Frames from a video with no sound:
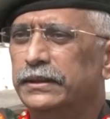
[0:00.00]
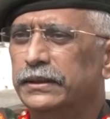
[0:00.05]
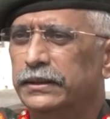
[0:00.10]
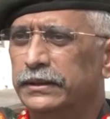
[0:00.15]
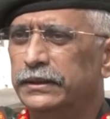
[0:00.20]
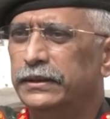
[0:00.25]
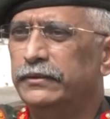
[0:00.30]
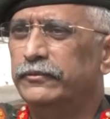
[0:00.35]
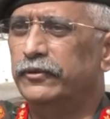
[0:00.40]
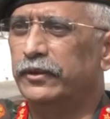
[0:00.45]

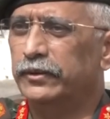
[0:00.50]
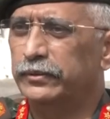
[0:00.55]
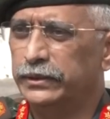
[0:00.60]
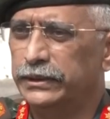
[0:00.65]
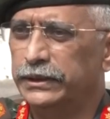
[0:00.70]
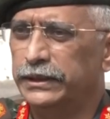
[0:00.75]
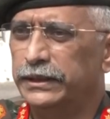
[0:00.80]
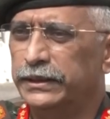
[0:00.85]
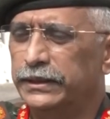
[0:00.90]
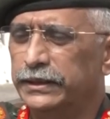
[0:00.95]
in the
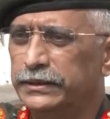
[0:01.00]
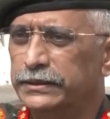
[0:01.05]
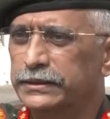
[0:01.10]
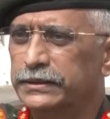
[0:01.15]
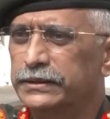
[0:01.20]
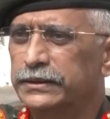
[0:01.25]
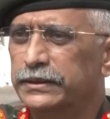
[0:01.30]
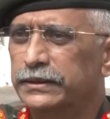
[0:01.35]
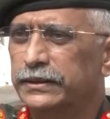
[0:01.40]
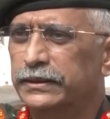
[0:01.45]
forward
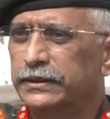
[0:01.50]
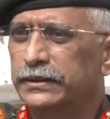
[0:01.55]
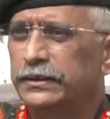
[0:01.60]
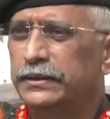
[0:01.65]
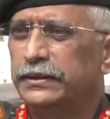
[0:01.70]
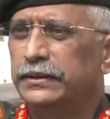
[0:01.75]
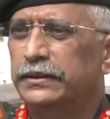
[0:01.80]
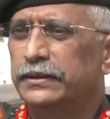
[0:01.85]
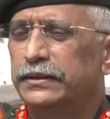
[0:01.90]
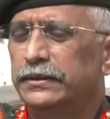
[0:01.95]
areas,
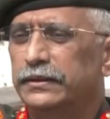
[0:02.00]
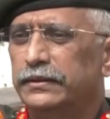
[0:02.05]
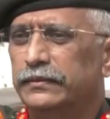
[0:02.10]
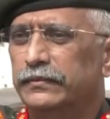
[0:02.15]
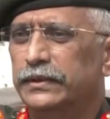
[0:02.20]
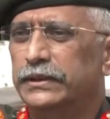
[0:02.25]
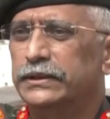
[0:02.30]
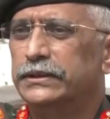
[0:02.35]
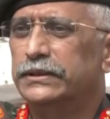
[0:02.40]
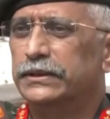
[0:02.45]

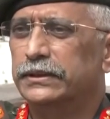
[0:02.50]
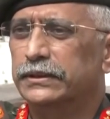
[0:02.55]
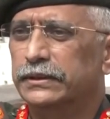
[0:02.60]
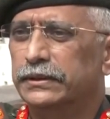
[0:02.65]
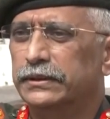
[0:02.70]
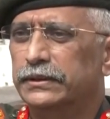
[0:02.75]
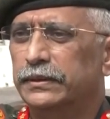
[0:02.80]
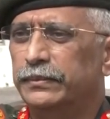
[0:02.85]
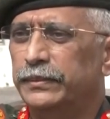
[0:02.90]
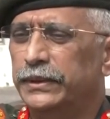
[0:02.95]
which
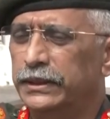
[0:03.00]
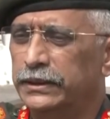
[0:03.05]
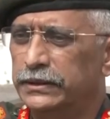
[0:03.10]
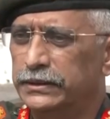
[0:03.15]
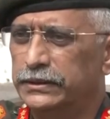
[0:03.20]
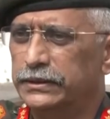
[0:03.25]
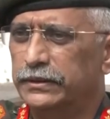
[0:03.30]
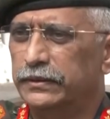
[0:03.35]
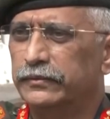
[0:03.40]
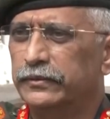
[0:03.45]

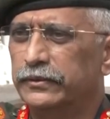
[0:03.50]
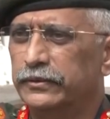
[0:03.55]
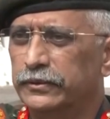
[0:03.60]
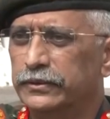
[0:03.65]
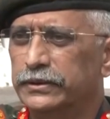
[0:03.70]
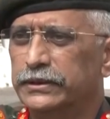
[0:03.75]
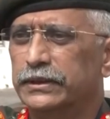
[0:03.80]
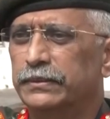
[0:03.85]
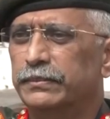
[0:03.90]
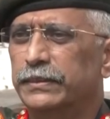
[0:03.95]
remains of
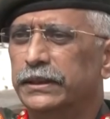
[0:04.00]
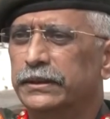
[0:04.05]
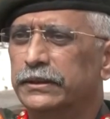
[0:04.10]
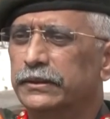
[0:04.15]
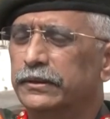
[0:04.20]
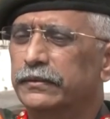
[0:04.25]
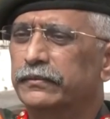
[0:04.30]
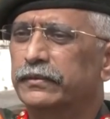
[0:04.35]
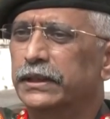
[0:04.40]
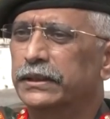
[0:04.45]
course a
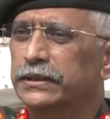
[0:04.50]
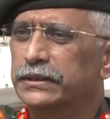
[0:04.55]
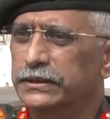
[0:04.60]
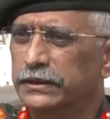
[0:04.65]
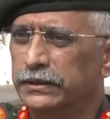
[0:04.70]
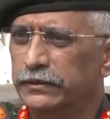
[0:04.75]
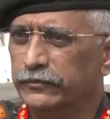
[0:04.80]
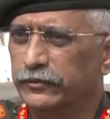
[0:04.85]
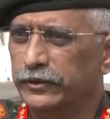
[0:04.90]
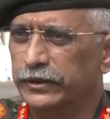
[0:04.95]
matter of
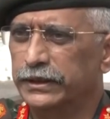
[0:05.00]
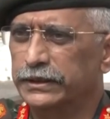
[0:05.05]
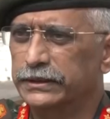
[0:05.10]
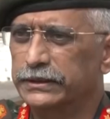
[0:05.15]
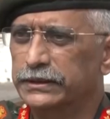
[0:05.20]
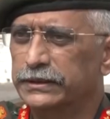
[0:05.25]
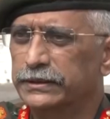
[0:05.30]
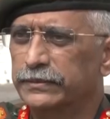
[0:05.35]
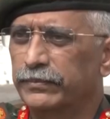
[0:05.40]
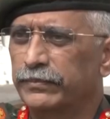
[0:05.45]
concern for
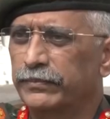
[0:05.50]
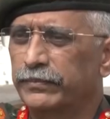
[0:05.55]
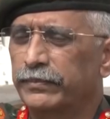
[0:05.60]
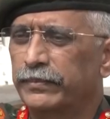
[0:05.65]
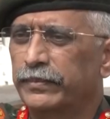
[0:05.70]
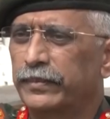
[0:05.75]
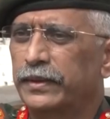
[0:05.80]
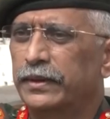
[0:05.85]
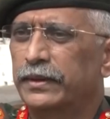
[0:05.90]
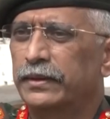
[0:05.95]
us.
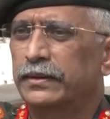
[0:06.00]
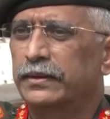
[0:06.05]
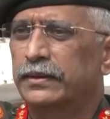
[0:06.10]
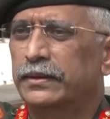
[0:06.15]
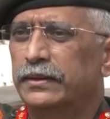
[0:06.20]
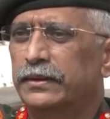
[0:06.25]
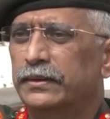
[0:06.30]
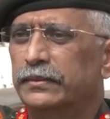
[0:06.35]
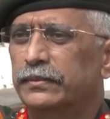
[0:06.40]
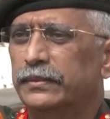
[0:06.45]

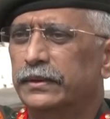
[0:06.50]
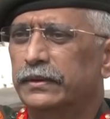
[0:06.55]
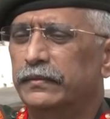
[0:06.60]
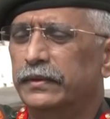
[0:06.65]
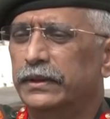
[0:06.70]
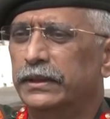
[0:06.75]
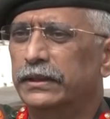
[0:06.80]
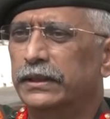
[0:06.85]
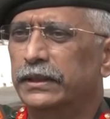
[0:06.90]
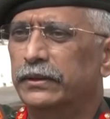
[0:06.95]
But
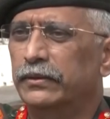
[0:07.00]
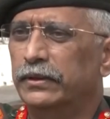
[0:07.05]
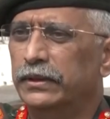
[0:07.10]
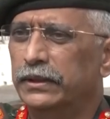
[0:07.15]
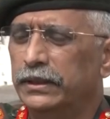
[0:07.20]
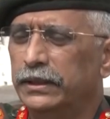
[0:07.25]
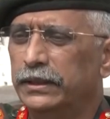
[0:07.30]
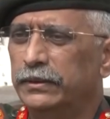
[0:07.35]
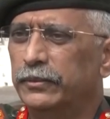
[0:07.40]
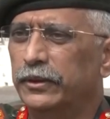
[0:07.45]
we are
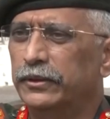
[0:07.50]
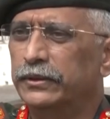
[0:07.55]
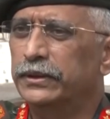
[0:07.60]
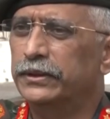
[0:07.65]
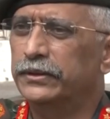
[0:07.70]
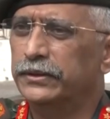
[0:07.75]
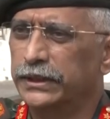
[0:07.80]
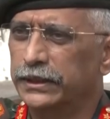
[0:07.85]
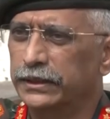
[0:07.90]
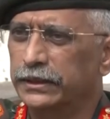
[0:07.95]
regularly
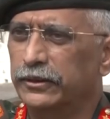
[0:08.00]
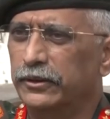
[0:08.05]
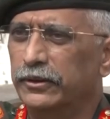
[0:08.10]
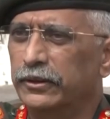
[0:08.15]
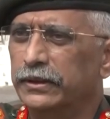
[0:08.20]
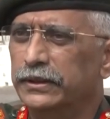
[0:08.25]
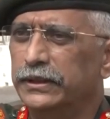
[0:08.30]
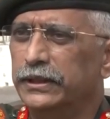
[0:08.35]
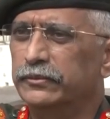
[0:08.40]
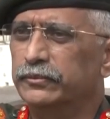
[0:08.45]
monitoring
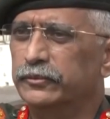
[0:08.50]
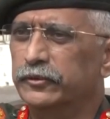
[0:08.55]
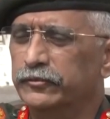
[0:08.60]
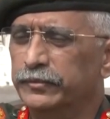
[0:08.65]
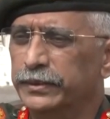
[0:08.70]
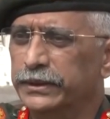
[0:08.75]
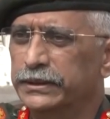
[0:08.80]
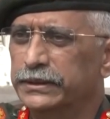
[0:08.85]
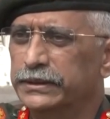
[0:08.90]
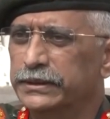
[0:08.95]
all their
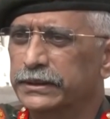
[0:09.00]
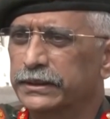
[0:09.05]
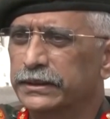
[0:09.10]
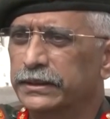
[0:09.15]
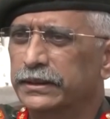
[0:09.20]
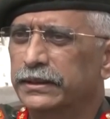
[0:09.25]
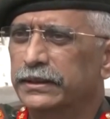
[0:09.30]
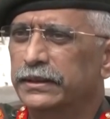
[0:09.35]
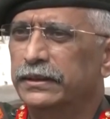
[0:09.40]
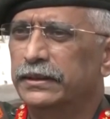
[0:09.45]
movements,
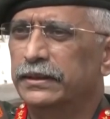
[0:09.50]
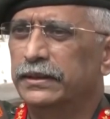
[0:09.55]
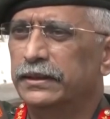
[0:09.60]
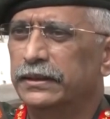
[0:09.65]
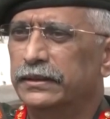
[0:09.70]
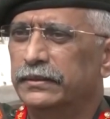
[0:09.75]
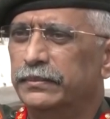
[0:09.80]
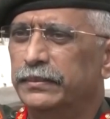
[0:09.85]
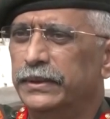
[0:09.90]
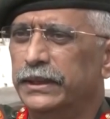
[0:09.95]

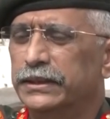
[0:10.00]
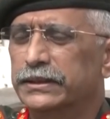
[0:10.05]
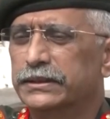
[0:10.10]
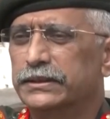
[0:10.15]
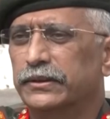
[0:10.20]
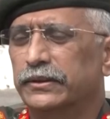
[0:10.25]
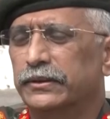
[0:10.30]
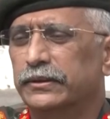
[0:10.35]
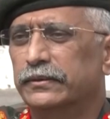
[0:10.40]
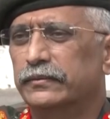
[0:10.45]
and
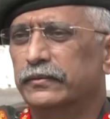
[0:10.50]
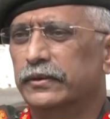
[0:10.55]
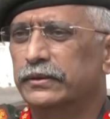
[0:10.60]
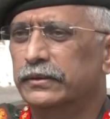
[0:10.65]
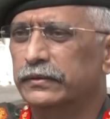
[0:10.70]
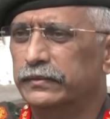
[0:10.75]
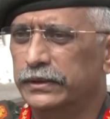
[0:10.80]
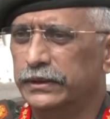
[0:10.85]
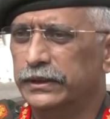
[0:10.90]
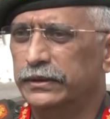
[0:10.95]
based on
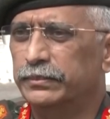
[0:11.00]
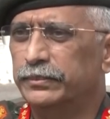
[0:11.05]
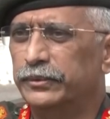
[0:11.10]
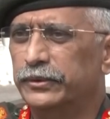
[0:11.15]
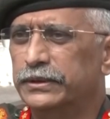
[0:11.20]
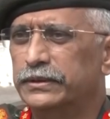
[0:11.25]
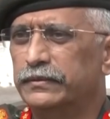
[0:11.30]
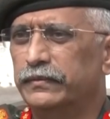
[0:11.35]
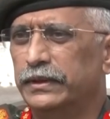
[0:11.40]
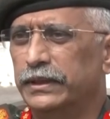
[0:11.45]
whatever
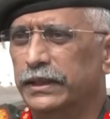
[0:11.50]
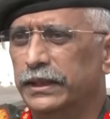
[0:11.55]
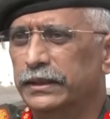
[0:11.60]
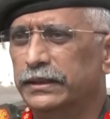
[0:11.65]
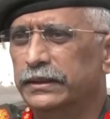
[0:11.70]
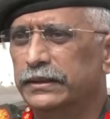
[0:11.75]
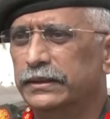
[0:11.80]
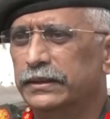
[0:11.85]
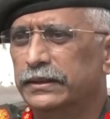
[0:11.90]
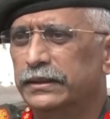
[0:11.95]
inputs we get,